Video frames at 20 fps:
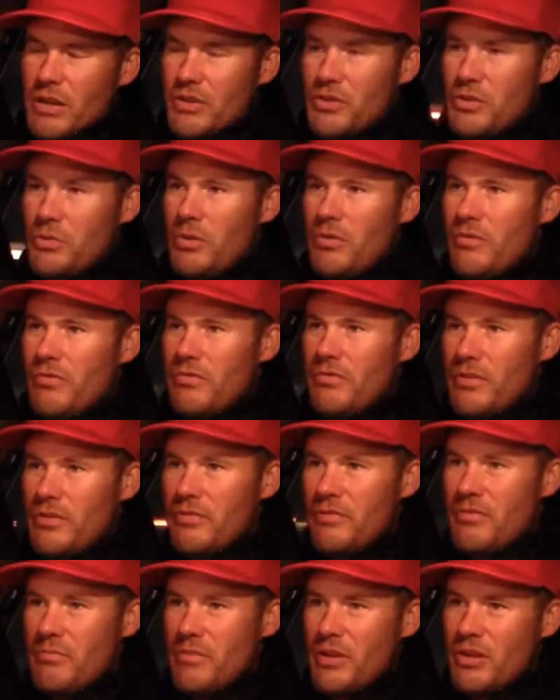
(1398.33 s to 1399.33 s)
12
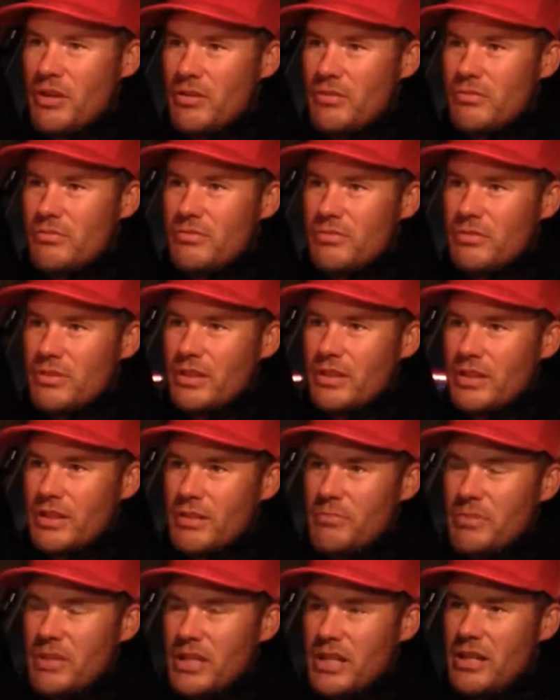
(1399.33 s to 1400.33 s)
foot from the hole,
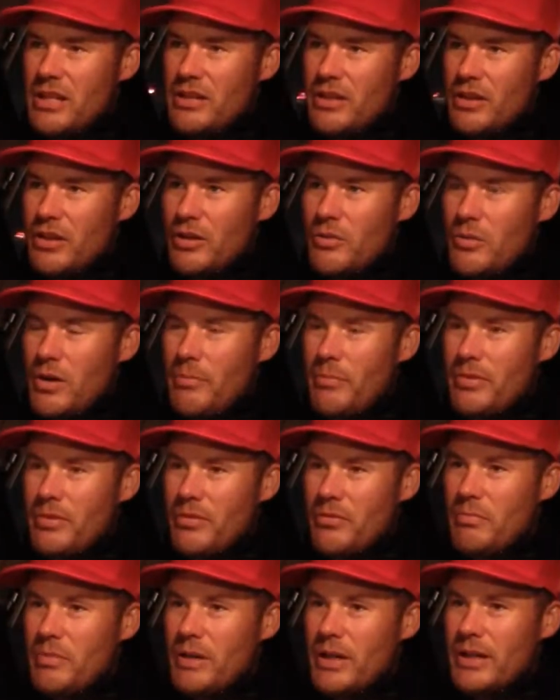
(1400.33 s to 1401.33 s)
beneath the hole,
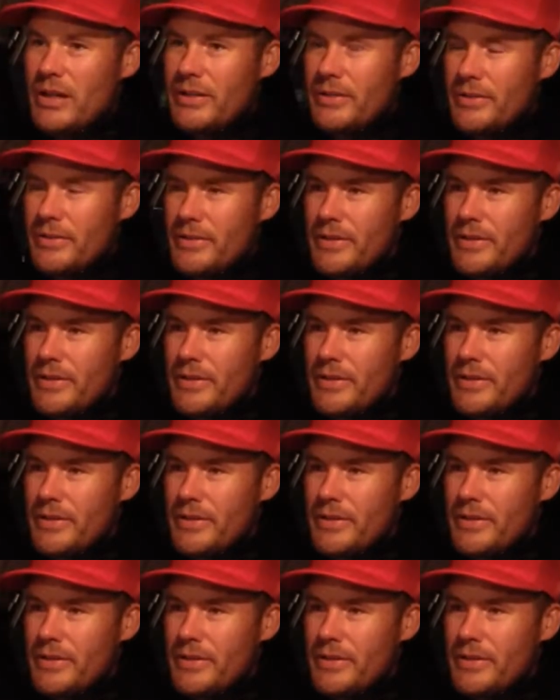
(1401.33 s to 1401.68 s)
uphill putt.